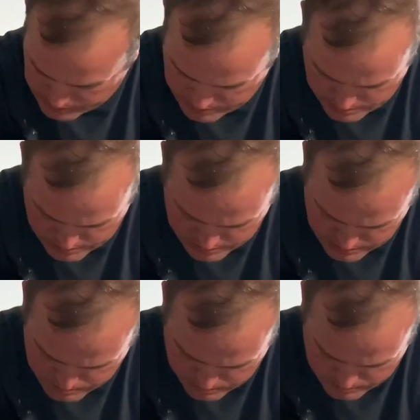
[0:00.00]
you do is just
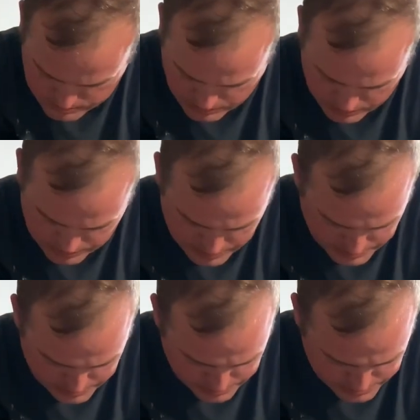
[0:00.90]
turn your
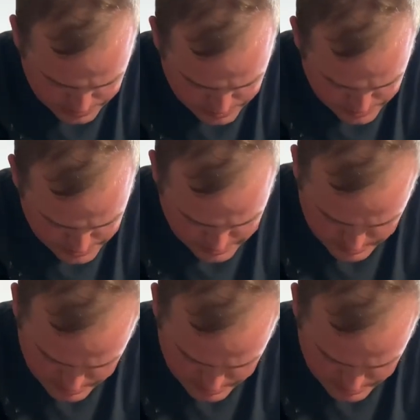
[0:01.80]
tensioner screw here.